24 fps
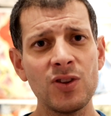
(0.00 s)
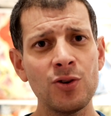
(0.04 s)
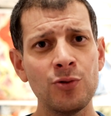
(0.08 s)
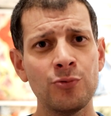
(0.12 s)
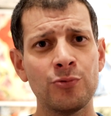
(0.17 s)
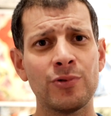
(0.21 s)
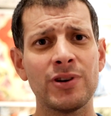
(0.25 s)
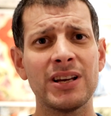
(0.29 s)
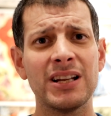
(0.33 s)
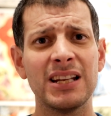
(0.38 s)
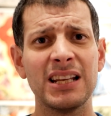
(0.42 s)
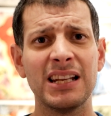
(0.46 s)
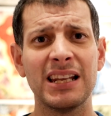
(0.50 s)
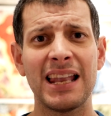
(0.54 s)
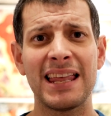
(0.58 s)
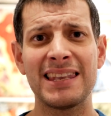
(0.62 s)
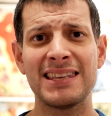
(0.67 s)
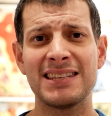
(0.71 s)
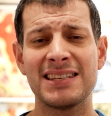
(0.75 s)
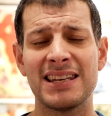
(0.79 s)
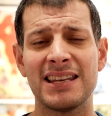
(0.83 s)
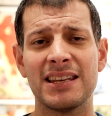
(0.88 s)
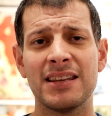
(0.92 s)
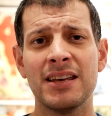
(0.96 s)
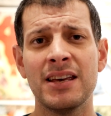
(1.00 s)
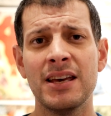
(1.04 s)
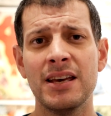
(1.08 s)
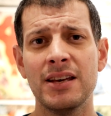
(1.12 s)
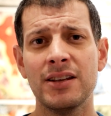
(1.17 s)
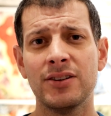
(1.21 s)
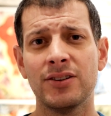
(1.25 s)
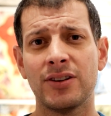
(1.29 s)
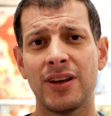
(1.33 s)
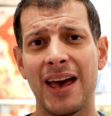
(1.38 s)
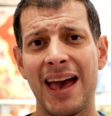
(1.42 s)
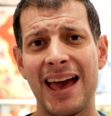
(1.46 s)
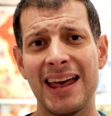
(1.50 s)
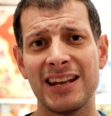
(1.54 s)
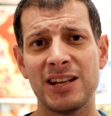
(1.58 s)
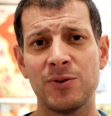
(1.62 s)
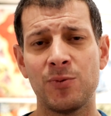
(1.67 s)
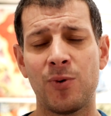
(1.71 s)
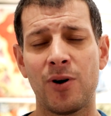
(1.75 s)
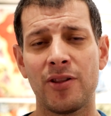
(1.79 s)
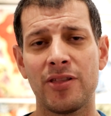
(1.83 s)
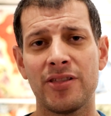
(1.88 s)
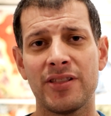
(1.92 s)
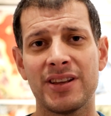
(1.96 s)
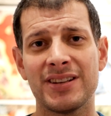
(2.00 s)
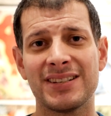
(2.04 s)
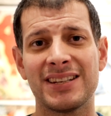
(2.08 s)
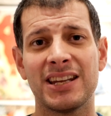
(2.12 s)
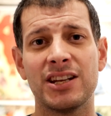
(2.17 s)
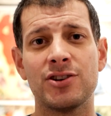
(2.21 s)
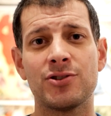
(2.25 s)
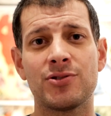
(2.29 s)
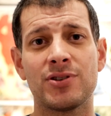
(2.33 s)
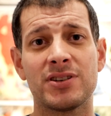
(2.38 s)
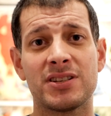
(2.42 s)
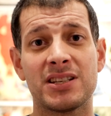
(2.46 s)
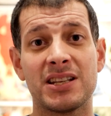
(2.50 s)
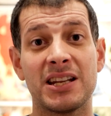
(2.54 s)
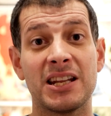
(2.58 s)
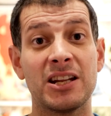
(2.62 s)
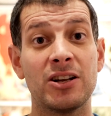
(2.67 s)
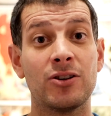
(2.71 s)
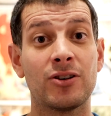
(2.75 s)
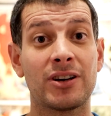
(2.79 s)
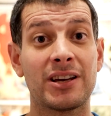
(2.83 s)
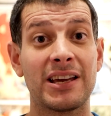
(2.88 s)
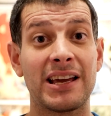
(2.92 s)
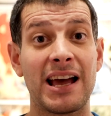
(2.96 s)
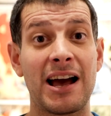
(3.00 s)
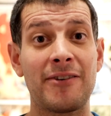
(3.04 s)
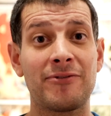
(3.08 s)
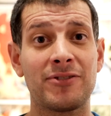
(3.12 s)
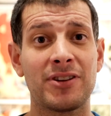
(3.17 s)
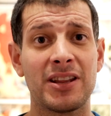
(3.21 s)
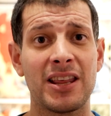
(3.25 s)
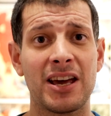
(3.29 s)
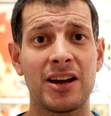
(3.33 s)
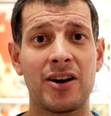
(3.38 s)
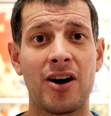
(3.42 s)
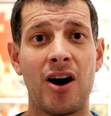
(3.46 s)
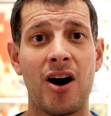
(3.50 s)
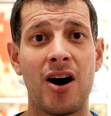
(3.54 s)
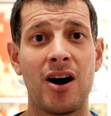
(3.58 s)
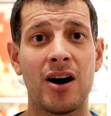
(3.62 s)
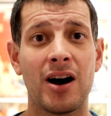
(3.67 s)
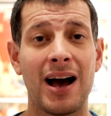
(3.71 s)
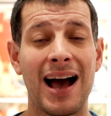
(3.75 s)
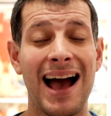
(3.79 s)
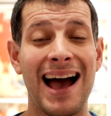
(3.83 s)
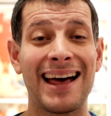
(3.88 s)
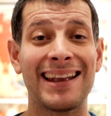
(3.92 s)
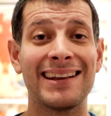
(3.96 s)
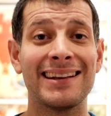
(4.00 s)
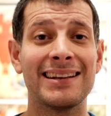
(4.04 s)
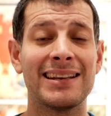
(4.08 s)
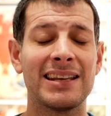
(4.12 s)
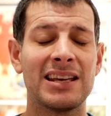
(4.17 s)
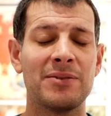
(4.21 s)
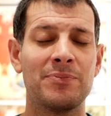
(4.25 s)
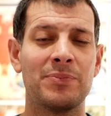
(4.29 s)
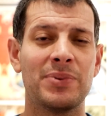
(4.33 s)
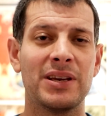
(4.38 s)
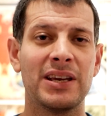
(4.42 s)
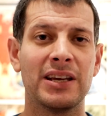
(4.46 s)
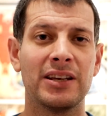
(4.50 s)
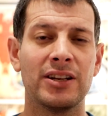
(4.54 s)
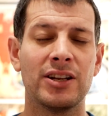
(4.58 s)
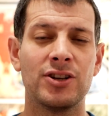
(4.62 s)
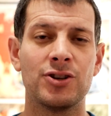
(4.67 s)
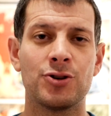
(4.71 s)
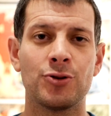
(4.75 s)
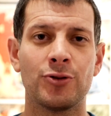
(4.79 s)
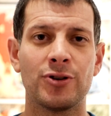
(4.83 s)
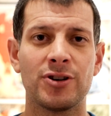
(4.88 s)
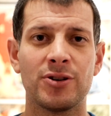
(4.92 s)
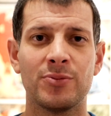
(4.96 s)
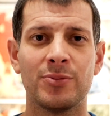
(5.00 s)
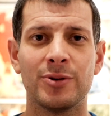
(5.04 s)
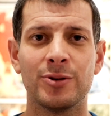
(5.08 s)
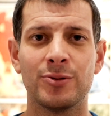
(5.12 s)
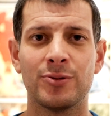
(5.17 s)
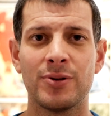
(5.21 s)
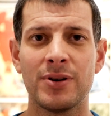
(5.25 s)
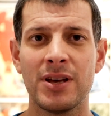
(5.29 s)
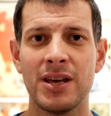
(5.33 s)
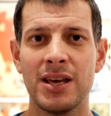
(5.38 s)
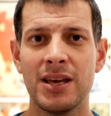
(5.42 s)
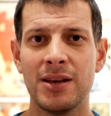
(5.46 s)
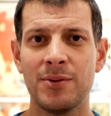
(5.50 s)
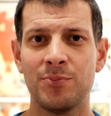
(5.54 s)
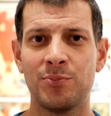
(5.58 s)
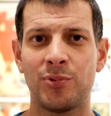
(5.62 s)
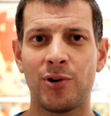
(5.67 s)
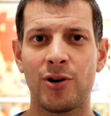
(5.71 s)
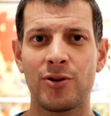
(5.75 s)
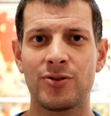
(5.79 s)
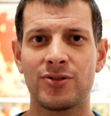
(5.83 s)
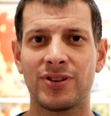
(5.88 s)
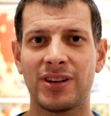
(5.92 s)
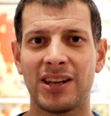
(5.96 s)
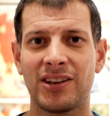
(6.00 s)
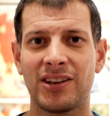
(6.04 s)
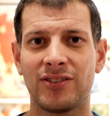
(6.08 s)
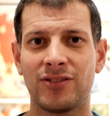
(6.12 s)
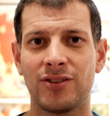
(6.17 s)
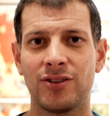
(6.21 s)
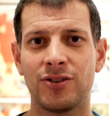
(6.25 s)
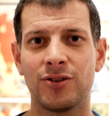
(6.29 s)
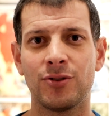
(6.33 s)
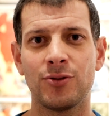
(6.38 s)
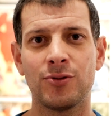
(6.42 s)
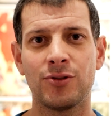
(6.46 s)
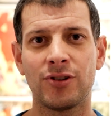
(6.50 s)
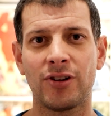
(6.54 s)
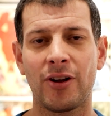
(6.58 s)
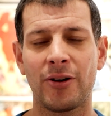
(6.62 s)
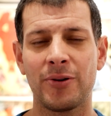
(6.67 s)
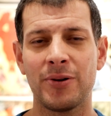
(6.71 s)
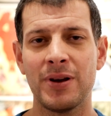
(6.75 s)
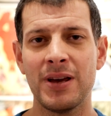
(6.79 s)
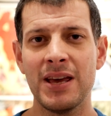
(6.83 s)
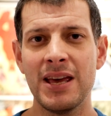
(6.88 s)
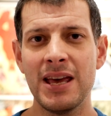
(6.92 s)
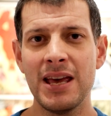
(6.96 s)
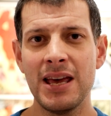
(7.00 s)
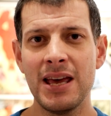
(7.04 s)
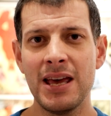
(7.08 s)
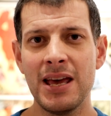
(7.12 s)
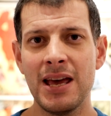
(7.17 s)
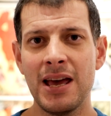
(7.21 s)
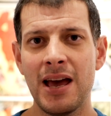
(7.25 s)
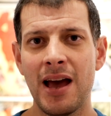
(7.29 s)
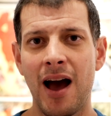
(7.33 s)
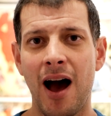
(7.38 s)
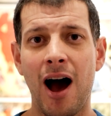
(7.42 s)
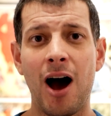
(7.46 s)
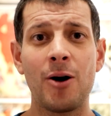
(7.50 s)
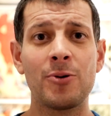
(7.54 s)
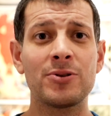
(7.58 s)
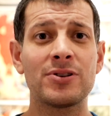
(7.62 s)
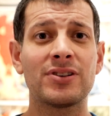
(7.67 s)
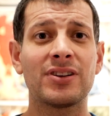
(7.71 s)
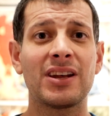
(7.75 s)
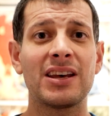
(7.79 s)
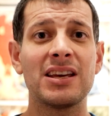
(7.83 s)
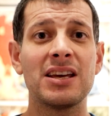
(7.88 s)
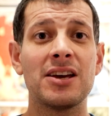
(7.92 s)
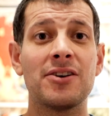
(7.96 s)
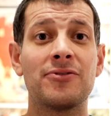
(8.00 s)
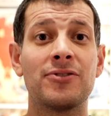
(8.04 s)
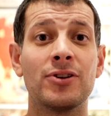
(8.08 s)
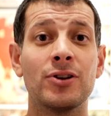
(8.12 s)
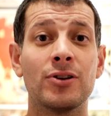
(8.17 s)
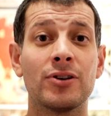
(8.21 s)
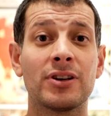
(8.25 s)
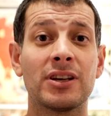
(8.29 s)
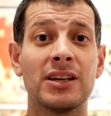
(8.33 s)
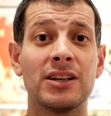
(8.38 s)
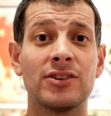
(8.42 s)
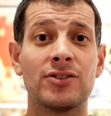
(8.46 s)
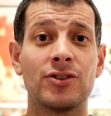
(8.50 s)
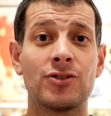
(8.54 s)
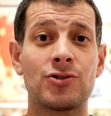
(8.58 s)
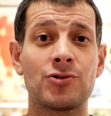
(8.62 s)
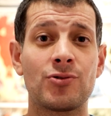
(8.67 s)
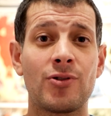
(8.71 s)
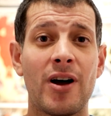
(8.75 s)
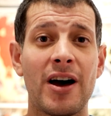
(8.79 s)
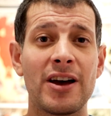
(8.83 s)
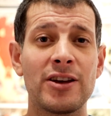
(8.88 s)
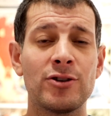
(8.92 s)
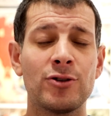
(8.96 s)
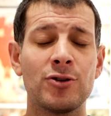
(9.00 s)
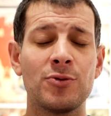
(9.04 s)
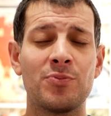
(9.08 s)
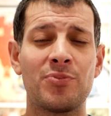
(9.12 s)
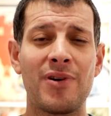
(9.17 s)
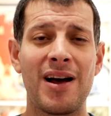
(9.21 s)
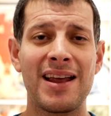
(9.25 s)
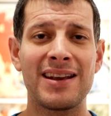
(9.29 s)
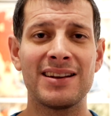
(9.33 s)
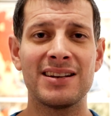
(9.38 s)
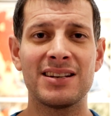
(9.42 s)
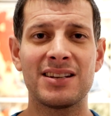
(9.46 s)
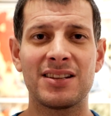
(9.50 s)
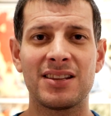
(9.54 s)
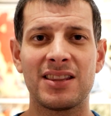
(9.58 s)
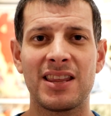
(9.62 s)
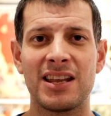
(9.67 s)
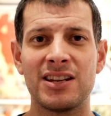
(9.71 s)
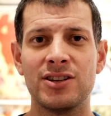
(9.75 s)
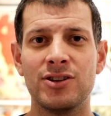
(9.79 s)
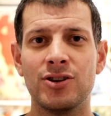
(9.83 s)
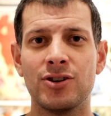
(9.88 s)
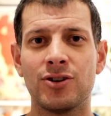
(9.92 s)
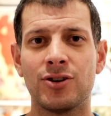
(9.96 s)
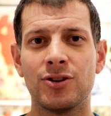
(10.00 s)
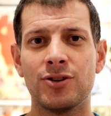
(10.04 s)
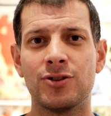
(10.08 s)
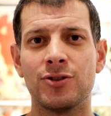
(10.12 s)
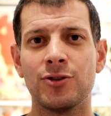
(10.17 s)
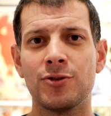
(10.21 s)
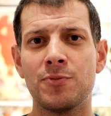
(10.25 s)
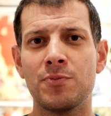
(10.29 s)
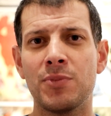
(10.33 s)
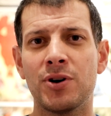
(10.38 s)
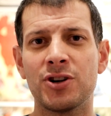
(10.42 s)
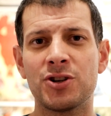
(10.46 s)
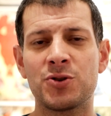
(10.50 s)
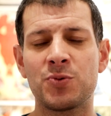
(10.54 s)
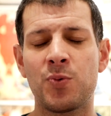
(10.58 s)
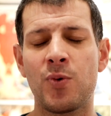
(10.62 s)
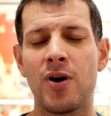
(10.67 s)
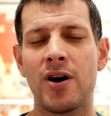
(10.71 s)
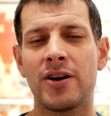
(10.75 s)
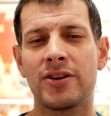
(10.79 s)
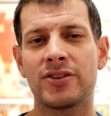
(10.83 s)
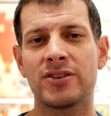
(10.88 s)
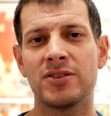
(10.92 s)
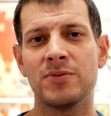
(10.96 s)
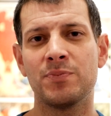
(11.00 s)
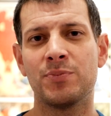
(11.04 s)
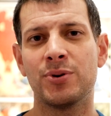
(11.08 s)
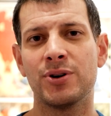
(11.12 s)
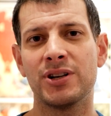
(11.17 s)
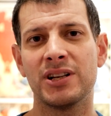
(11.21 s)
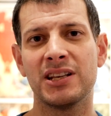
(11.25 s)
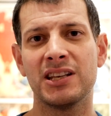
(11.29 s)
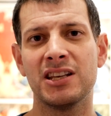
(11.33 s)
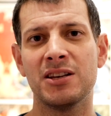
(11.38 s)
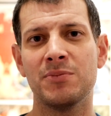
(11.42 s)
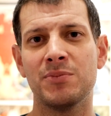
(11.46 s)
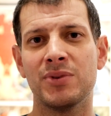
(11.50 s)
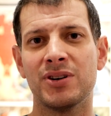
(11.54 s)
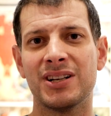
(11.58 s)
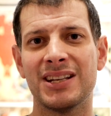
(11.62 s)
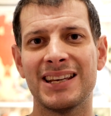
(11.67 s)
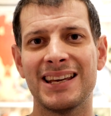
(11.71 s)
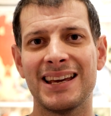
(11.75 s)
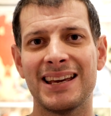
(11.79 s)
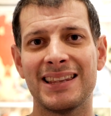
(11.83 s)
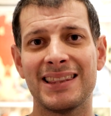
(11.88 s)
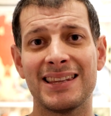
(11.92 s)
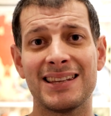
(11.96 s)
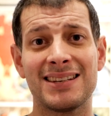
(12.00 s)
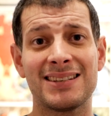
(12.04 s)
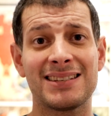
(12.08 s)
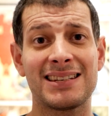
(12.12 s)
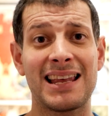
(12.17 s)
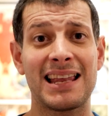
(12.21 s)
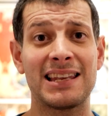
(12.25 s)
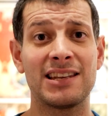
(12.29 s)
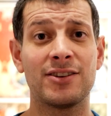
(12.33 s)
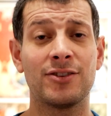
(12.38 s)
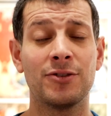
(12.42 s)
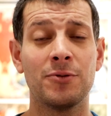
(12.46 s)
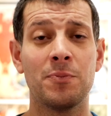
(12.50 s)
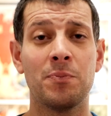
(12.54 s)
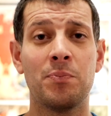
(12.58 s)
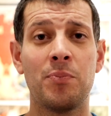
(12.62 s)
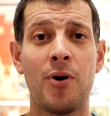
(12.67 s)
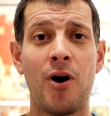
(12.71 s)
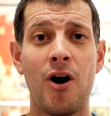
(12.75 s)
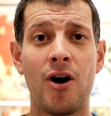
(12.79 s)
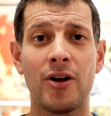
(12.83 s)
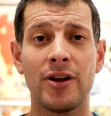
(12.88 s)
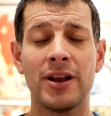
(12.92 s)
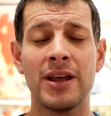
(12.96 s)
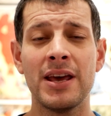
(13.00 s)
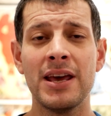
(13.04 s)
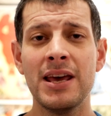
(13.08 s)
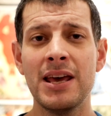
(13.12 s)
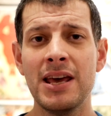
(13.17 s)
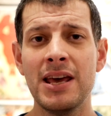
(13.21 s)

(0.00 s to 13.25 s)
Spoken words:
Really lends it to anyone that's interested in looking after their car and it being an enjoyable process to do so. I would say if you're looking to try a new brand, then you could do much worse than putting your money in the Sansom pot.